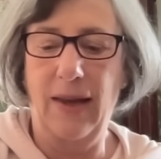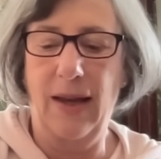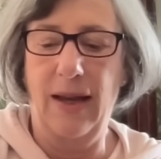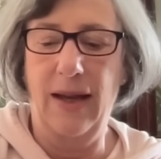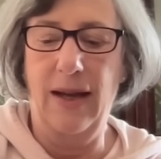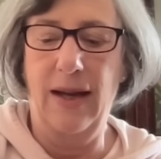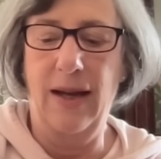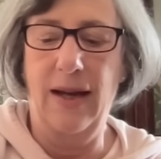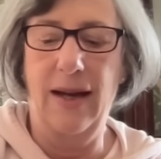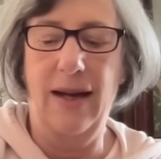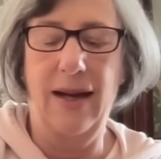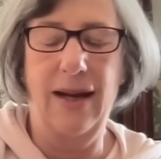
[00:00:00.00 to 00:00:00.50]

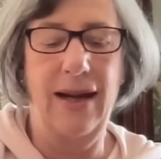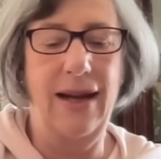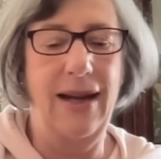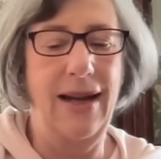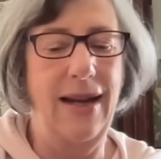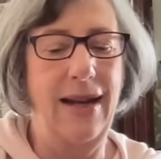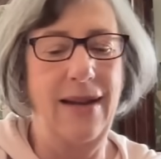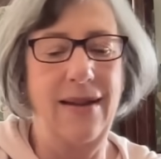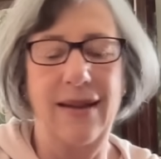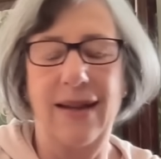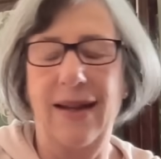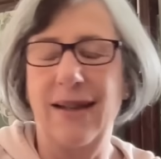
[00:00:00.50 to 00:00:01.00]
Uh,
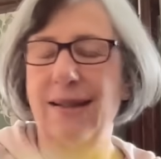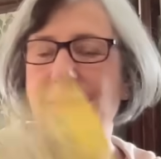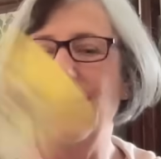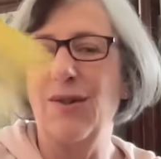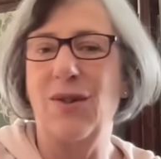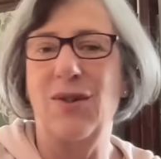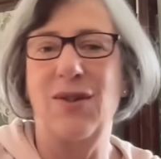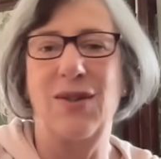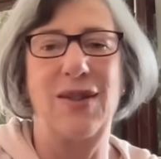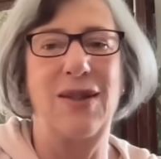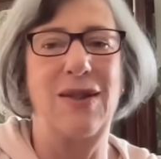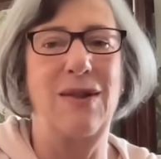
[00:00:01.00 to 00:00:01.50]
and there's
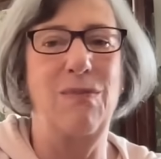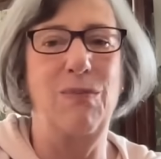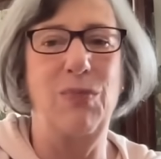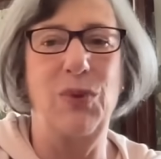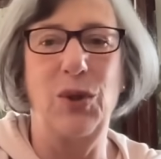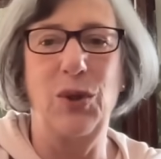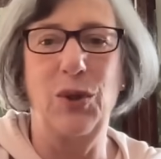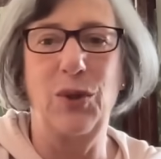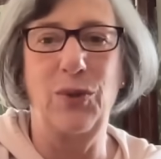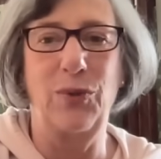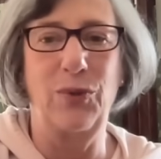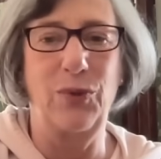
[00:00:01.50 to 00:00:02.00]
just this
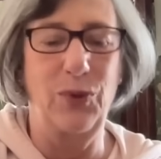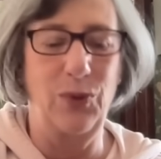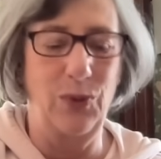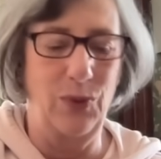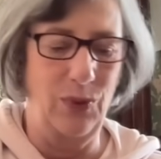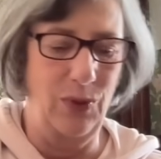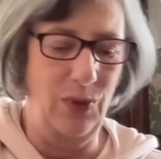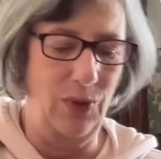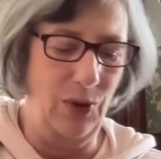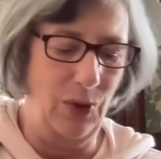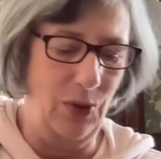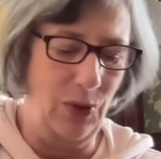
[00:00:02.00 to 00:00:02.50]
beautiful
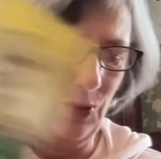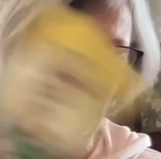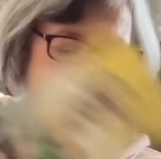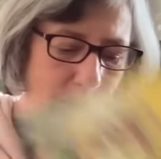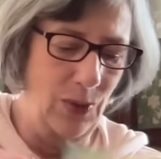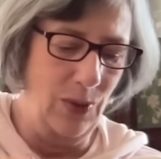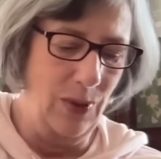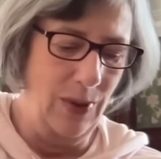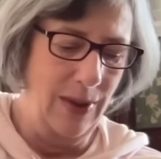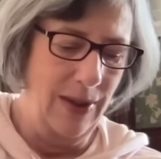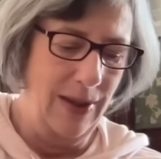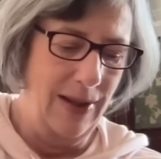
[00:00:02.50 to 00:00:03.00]
new
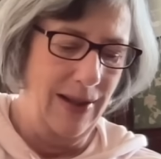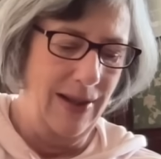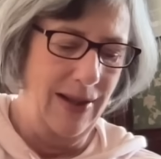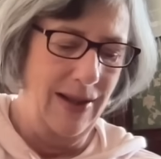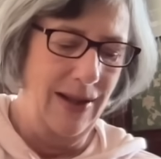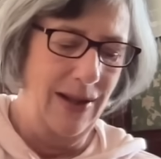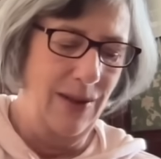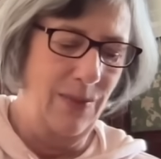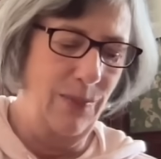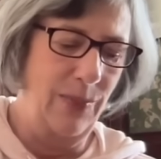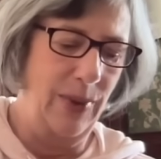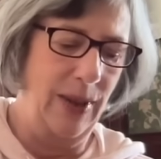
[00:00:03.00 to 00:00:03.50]

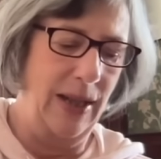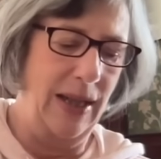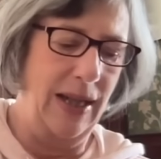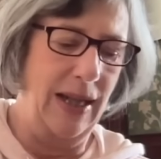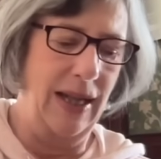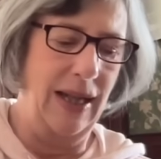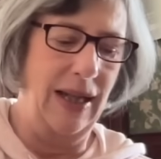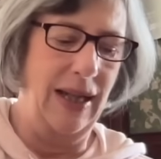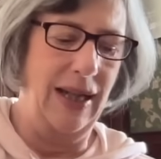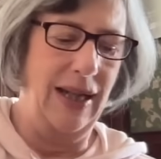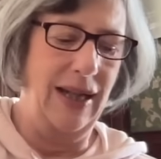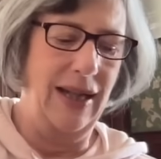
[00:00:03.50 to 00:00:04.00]

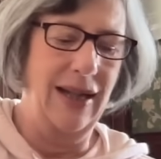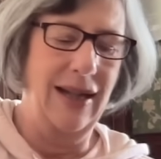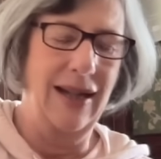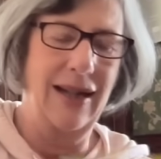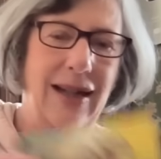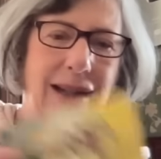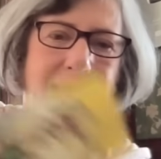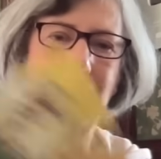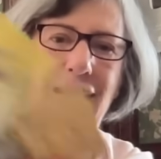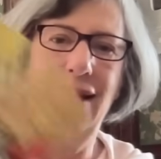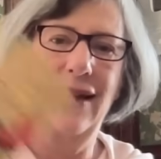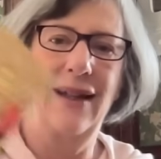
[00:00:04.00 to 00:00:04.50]
beginning
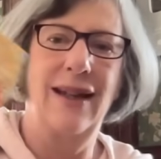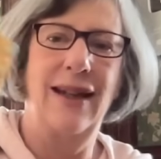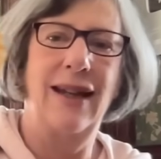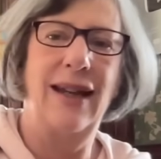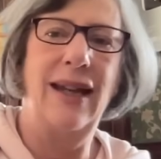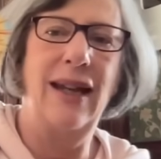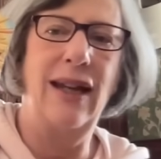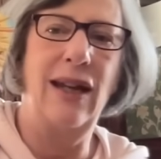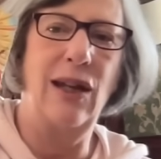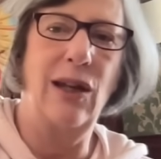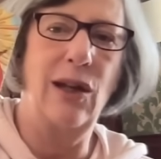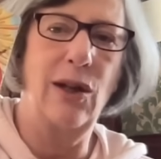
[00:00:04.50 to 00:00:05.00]

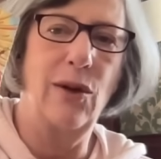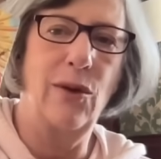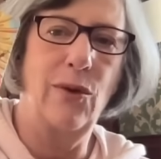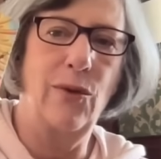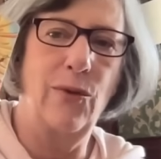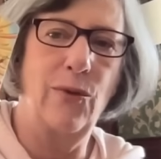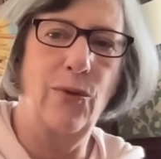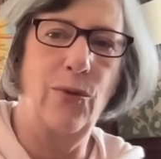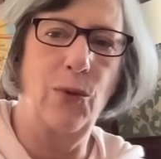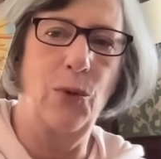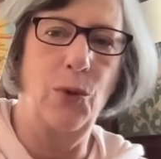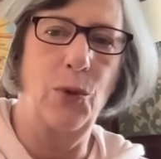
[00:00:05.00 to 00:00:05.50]
here
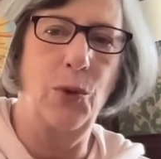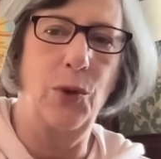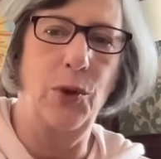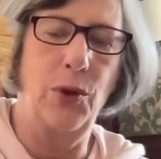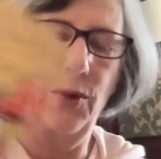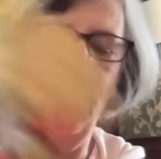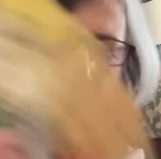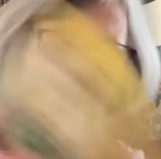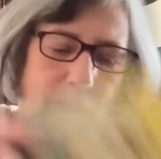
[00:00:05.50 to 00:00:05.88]
for you,